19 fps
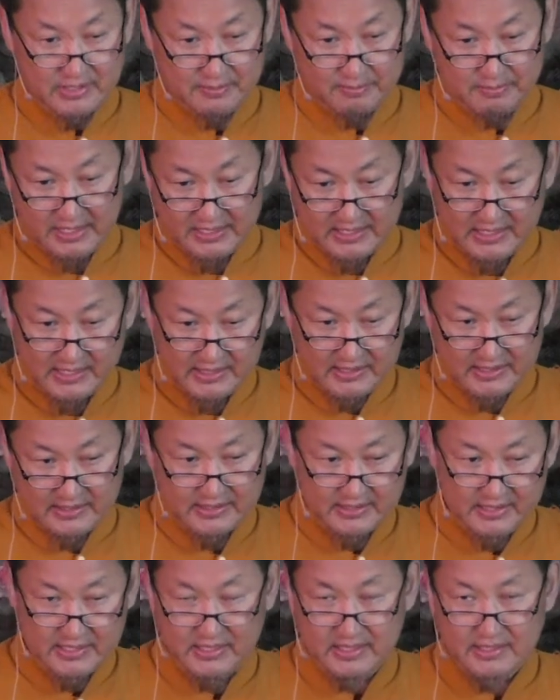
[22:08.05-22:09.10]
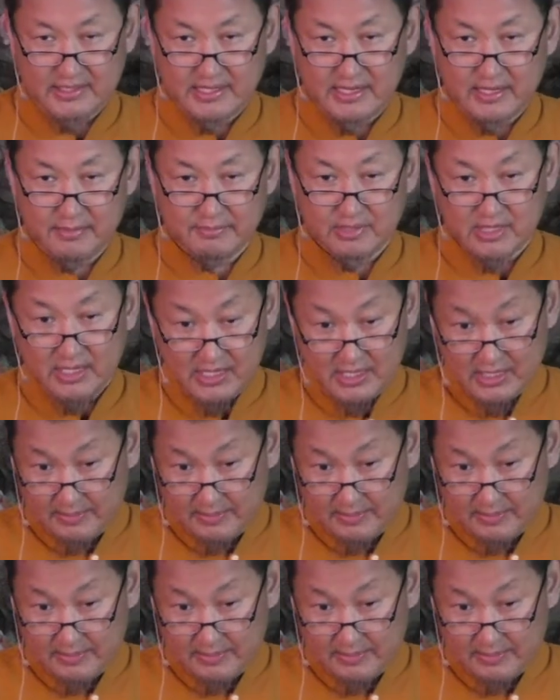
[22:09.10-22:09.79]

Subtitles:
he making the tea times.